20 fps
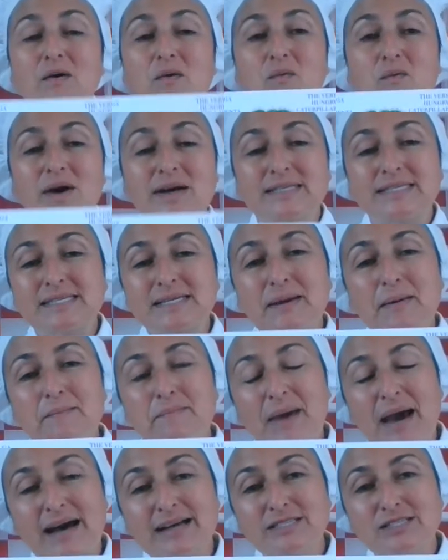once the
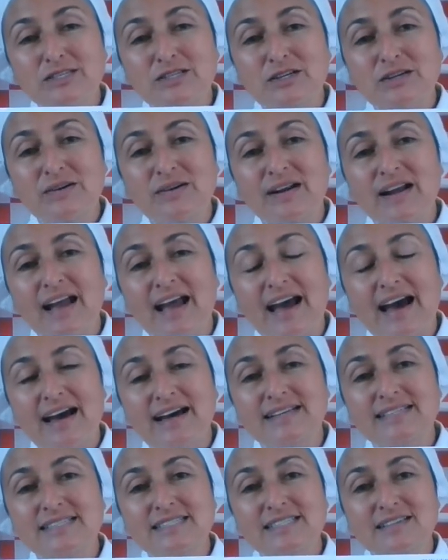ambassador
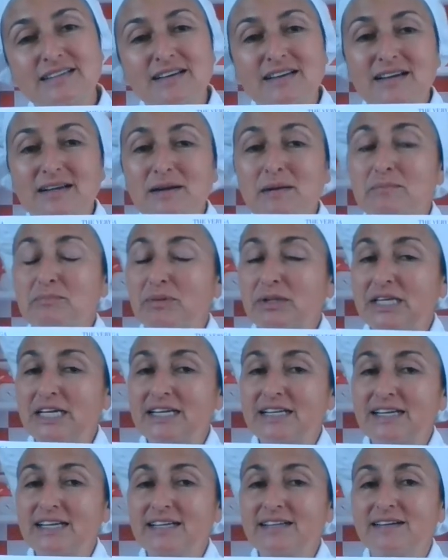has
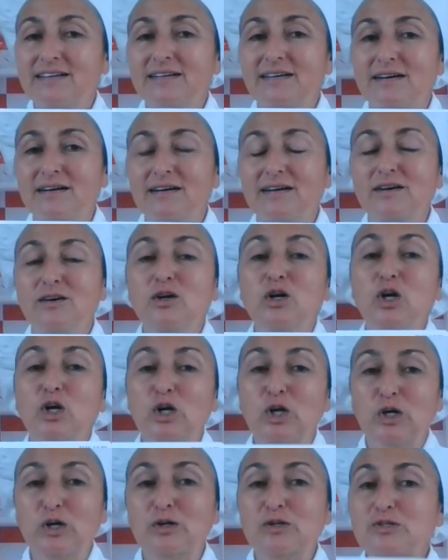completed all
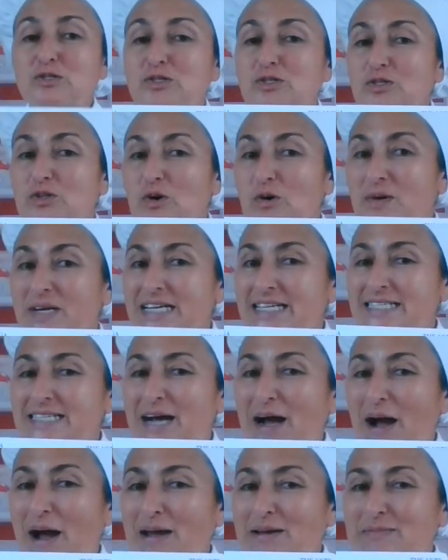her story
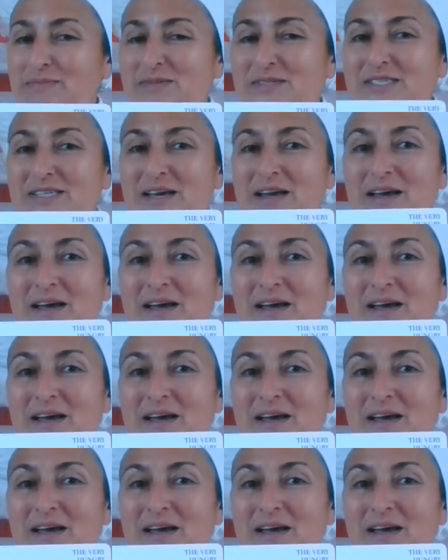times.